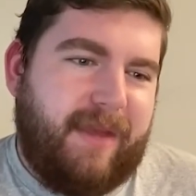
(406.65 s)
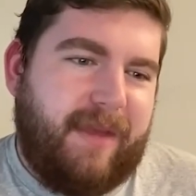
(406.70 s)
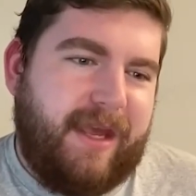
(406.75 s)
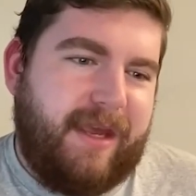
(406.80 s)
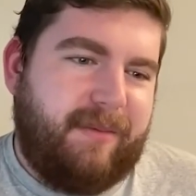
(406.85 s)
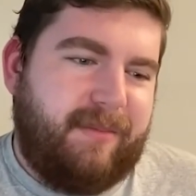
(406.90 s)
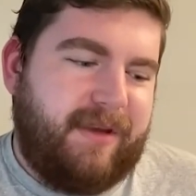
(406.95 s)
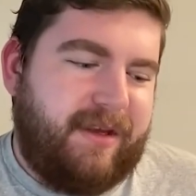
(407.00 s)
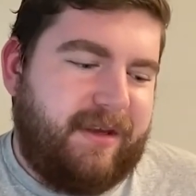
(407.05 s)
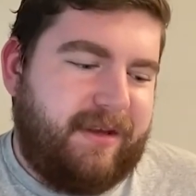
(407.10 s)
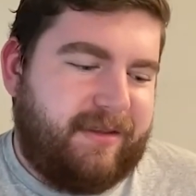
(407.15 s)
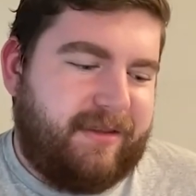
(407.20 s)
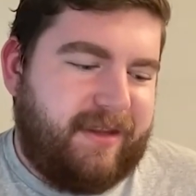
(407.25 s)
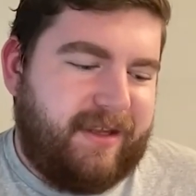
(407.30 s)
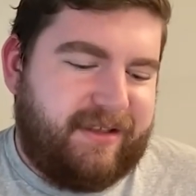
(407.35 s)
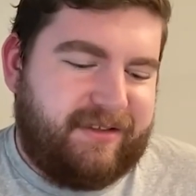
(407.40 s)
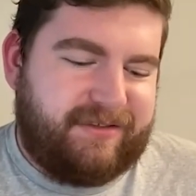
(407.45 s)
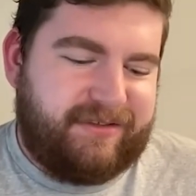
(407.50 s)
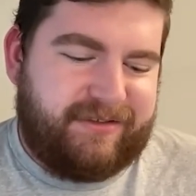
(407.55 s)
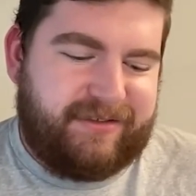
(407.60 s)
maybe
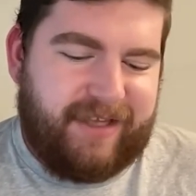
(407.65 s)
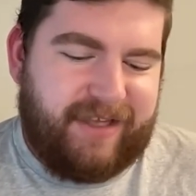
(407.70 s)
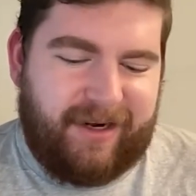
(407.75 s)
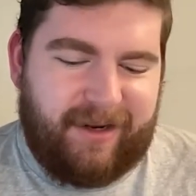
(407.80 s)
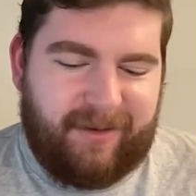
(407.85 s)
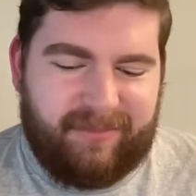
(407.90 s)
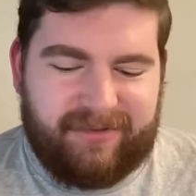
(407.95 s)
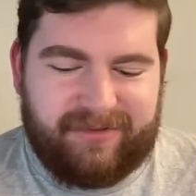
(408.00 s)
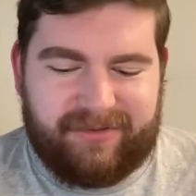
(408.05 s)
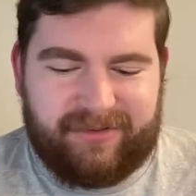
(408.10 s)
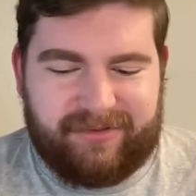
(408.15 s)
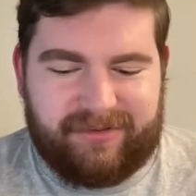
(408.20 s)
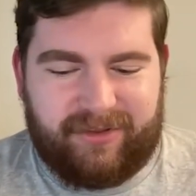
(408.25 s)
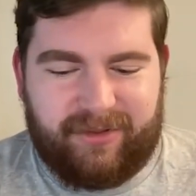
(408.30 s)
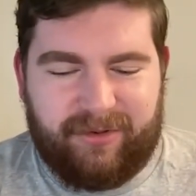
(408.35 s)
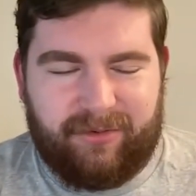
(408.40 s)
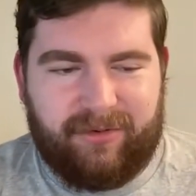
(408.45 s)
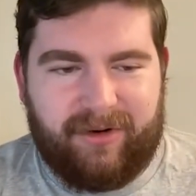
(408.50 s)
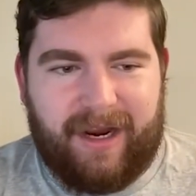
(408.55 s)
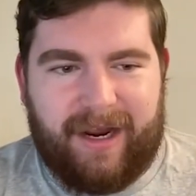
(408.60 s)
this setup is just
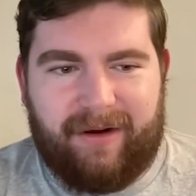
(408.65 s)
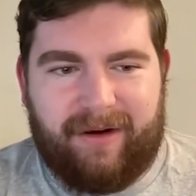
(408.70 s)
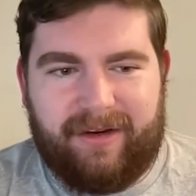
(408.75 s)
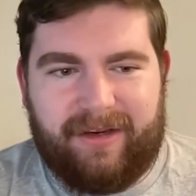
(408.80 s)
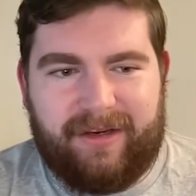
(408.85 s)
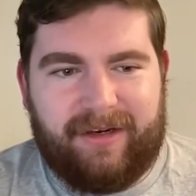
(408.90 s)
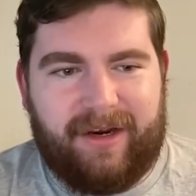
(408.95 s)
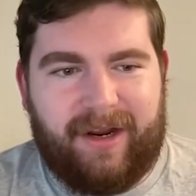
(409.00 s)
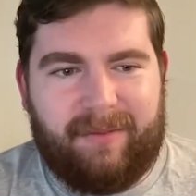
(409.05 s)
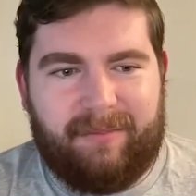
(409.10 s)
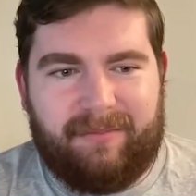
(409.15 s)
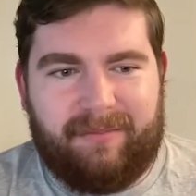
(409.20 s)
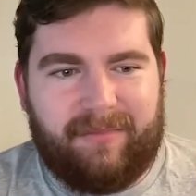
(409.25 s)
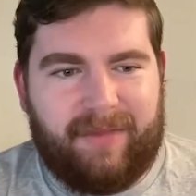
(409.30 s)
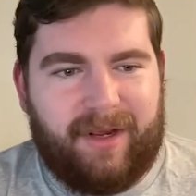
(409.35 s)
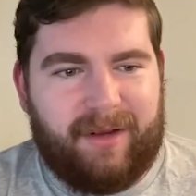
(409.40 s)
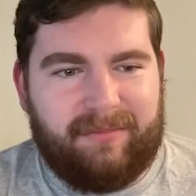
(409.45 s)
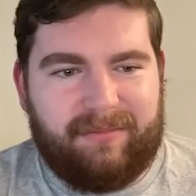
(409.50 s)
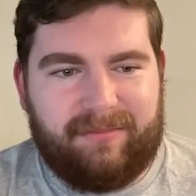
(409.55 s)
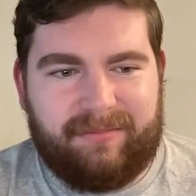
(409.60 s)
too crowded. I'm
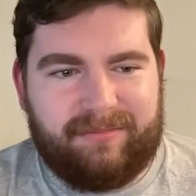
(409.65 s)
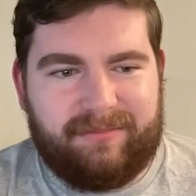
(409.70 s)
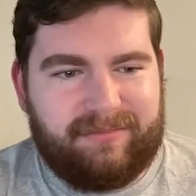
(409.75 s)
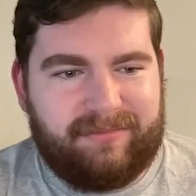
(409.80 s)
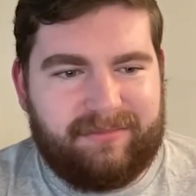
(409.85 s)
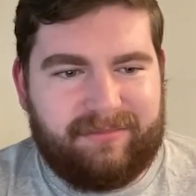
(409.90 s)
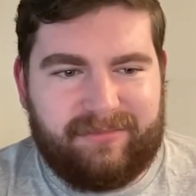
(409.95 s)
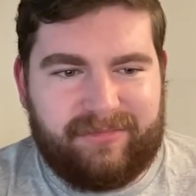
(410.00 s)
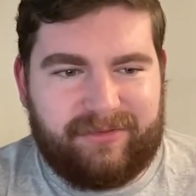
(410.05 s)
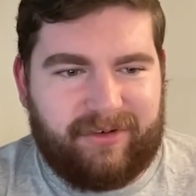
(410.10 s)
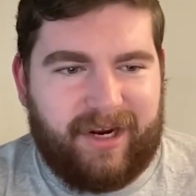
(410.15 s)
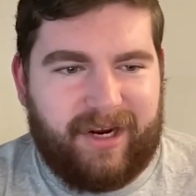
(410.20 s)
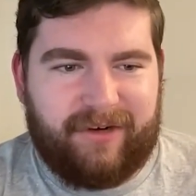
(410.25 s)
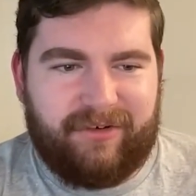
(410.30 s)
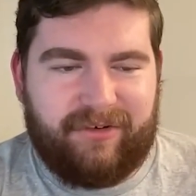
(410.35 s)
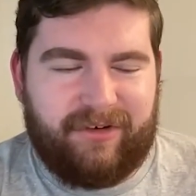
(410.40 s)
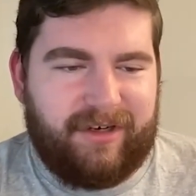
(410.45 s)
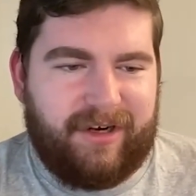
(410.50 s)
I'm scratching